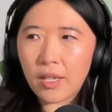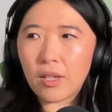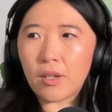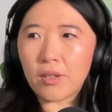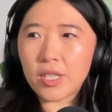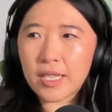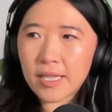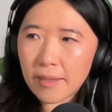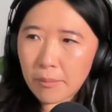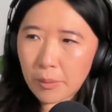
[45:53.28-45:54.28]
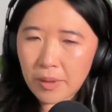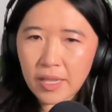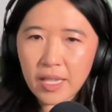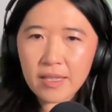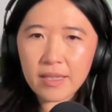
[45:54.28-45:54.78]
just simple
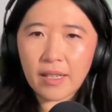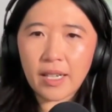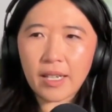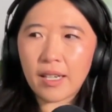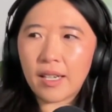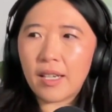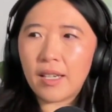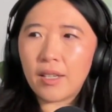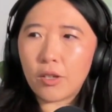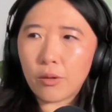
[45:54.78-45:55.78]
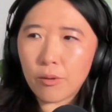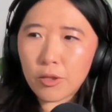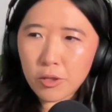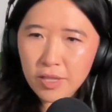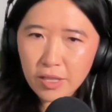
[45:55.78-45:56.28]
things like,
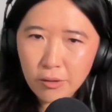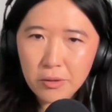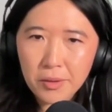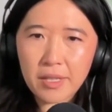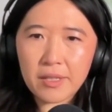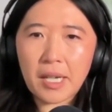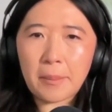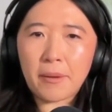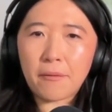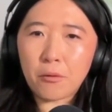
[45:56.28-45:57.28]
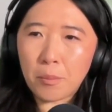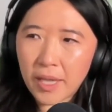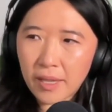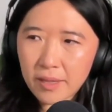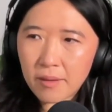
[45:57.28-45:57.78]
reducing your screen time before
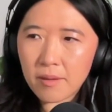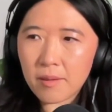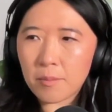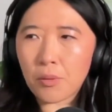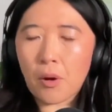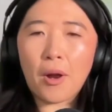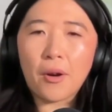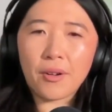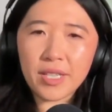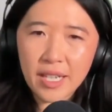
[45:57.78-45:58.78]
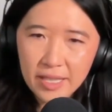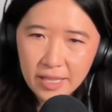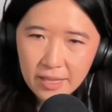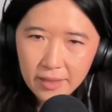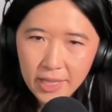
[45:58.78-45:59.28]
bed, just prioritizing
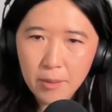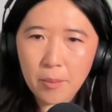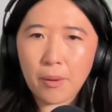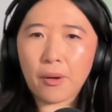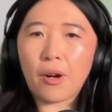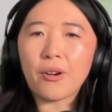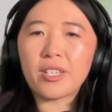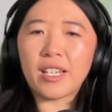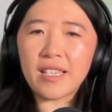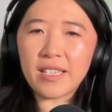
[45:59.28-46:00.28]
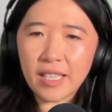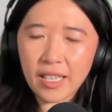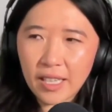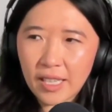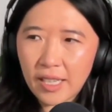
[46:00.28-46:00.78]
sleep, prioritizing
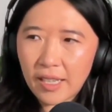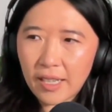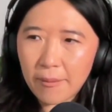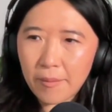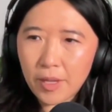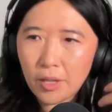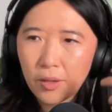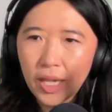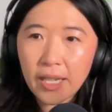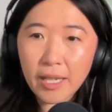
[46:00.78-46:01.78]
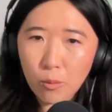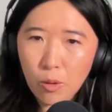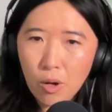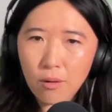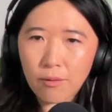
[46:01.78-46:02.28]
eating more
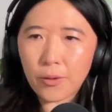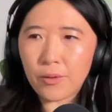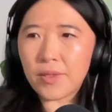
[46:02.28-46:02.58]
whole foods,